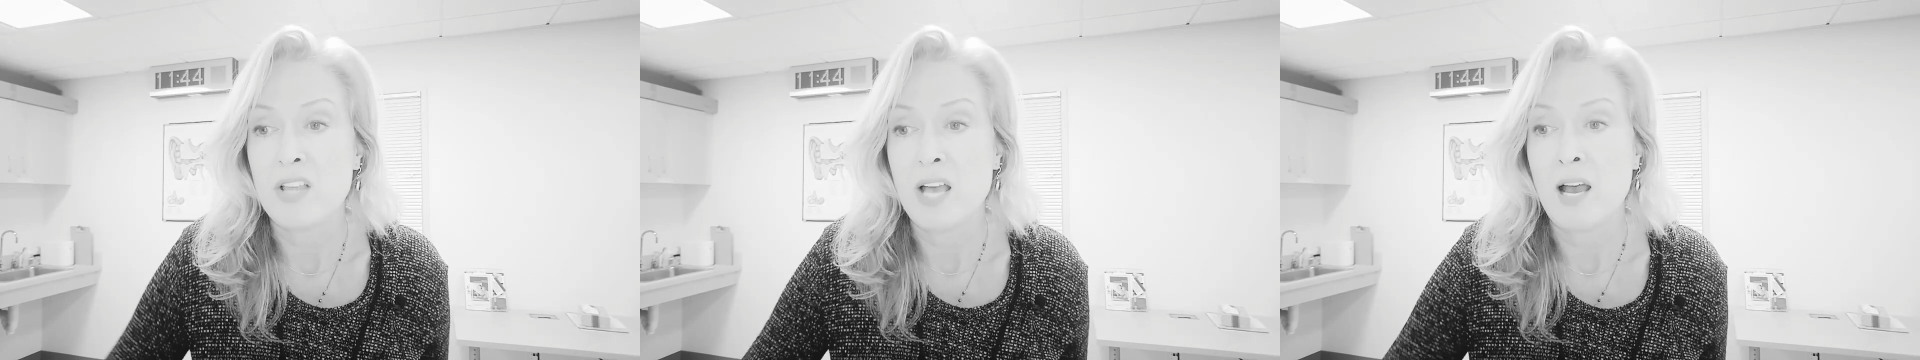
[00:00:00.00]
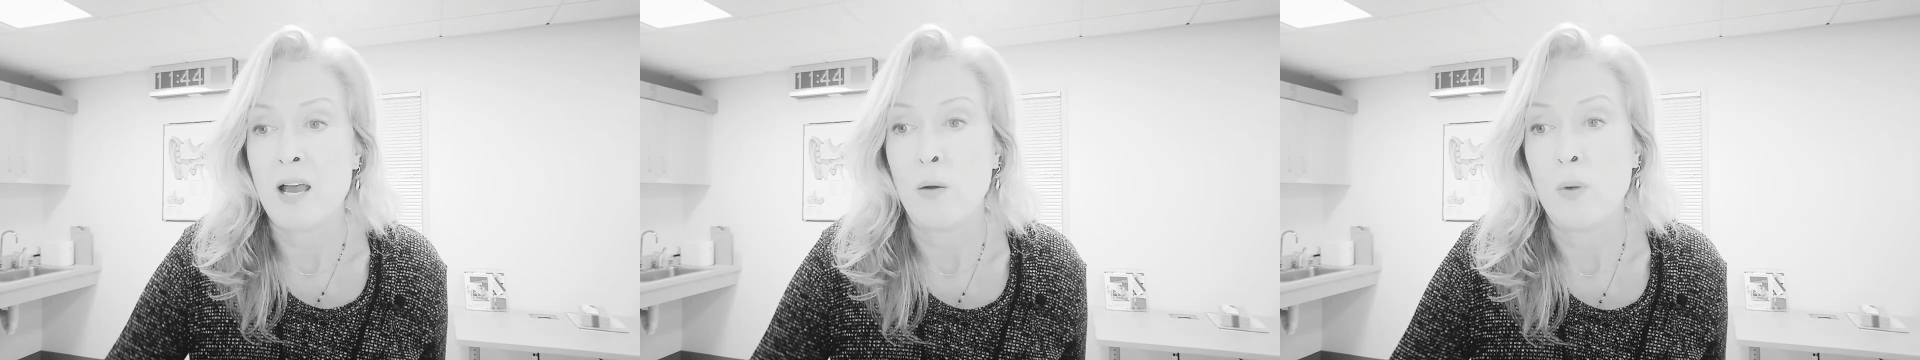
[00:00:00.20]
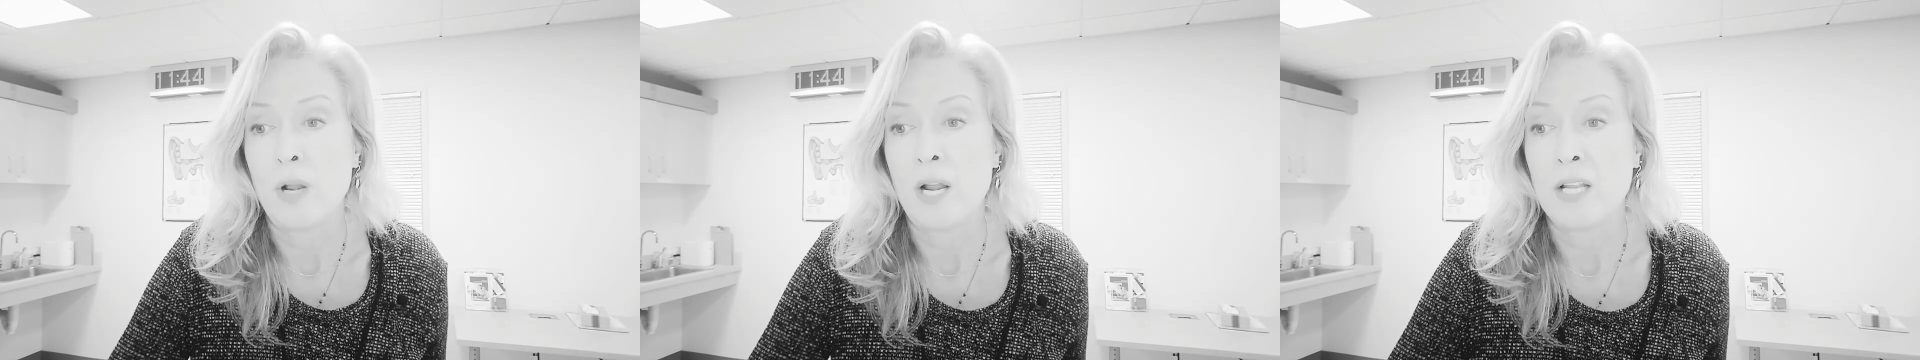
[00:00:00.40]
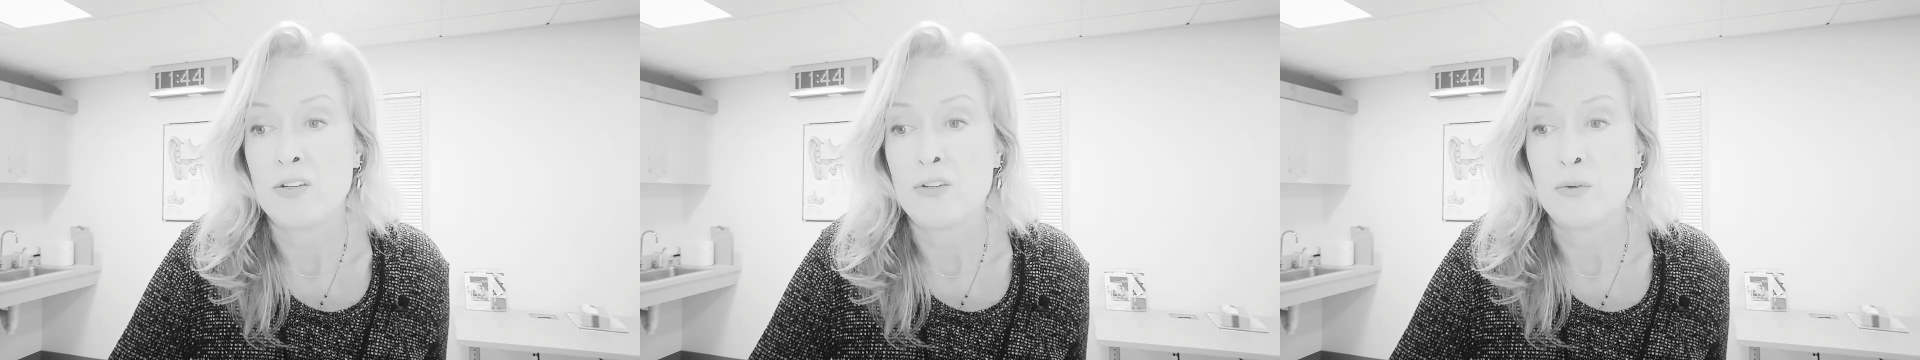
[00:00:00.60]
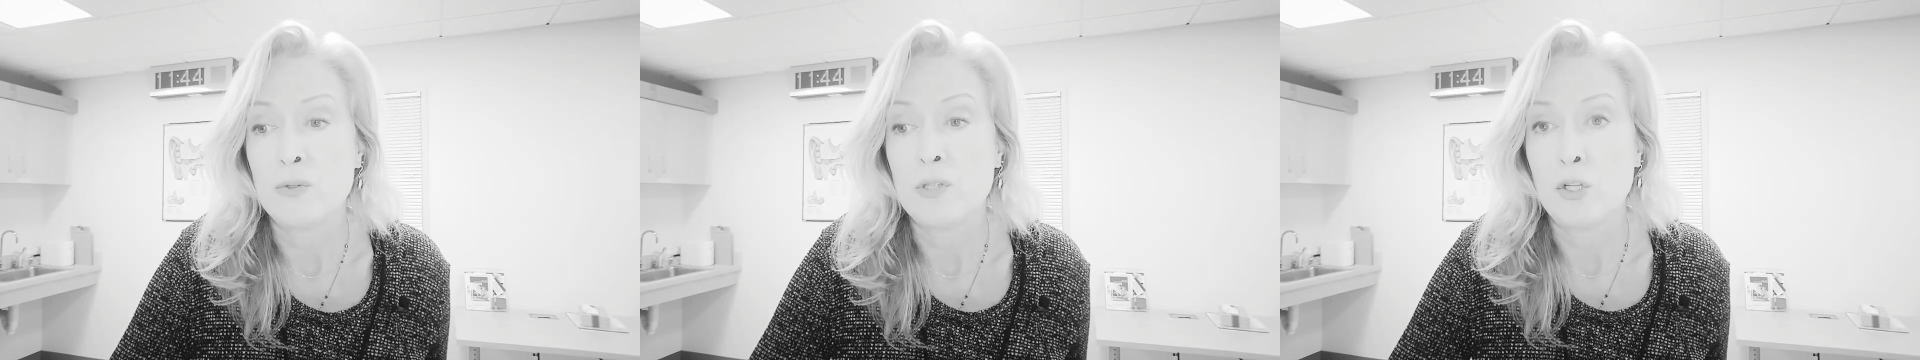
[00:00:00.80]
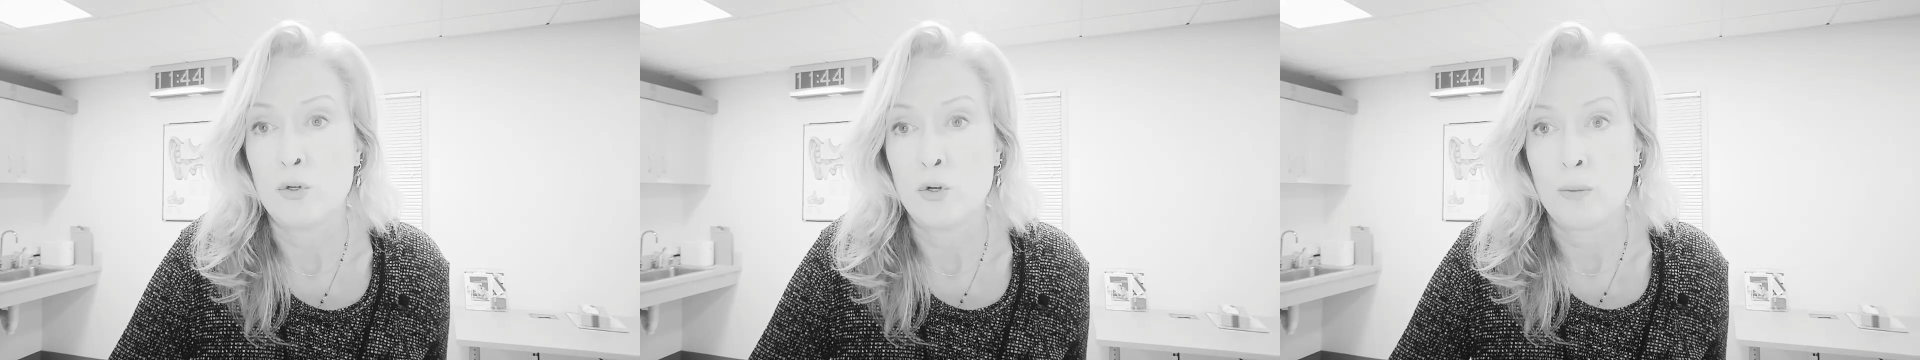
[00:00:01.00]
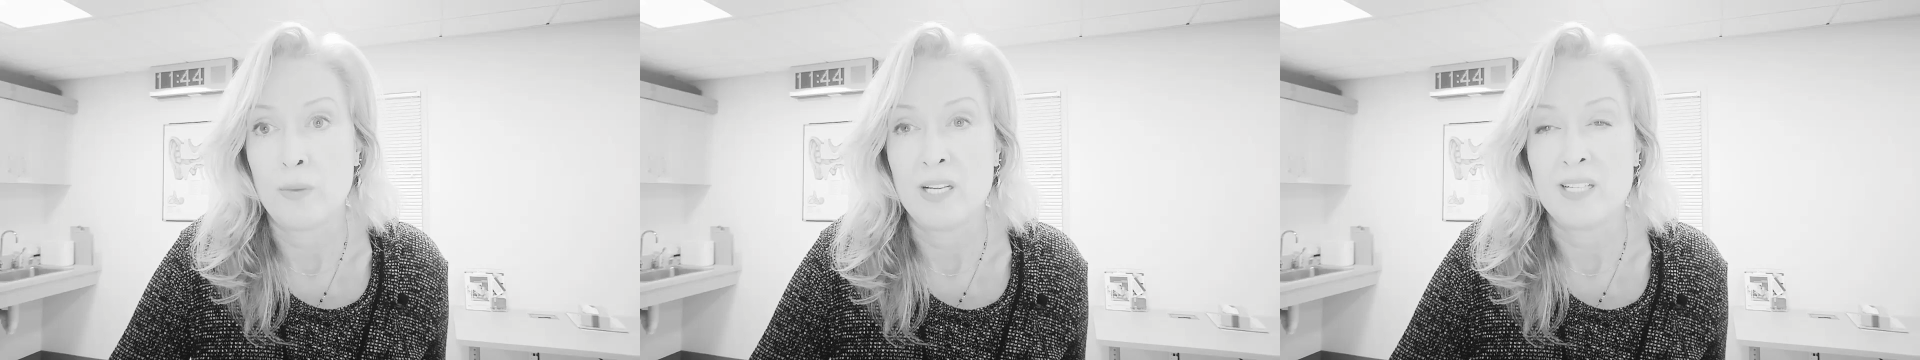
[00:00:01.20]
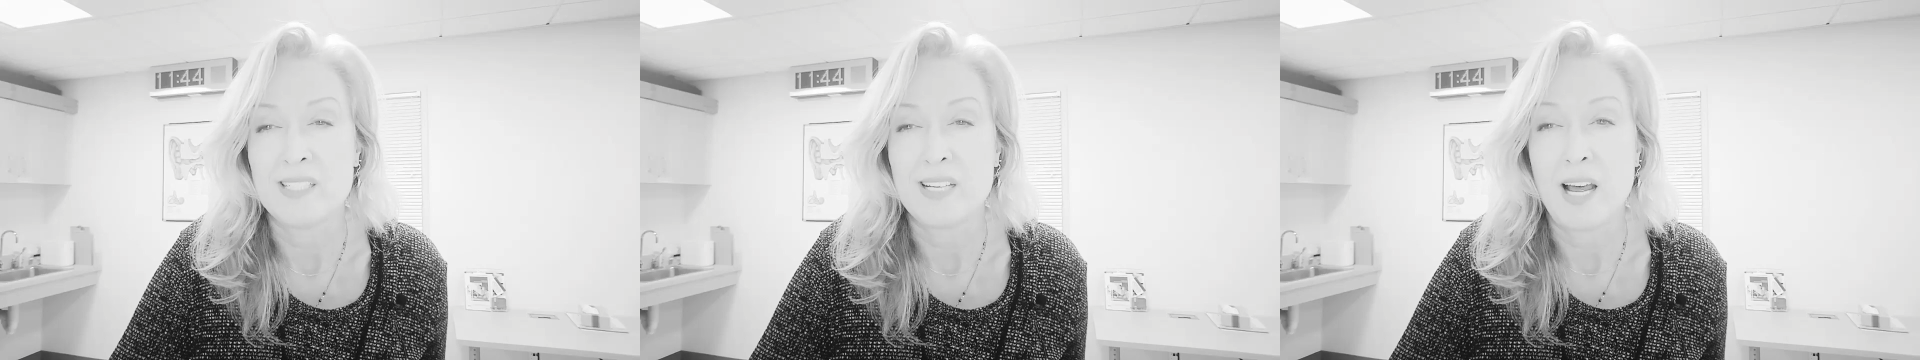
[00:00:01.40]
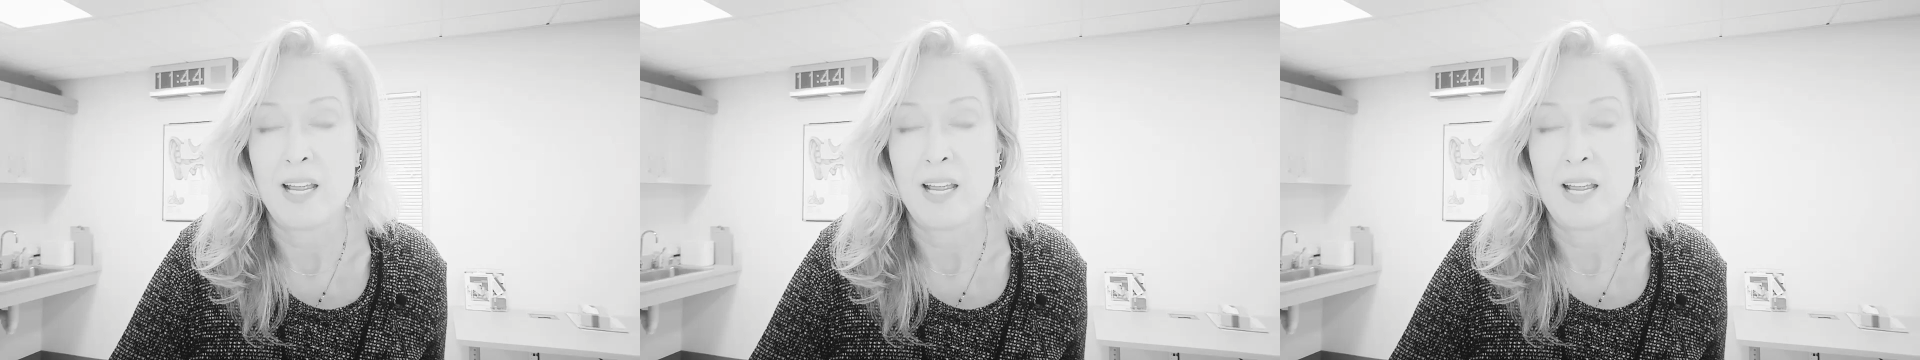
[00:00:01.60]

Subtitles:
that when I do Lenormand,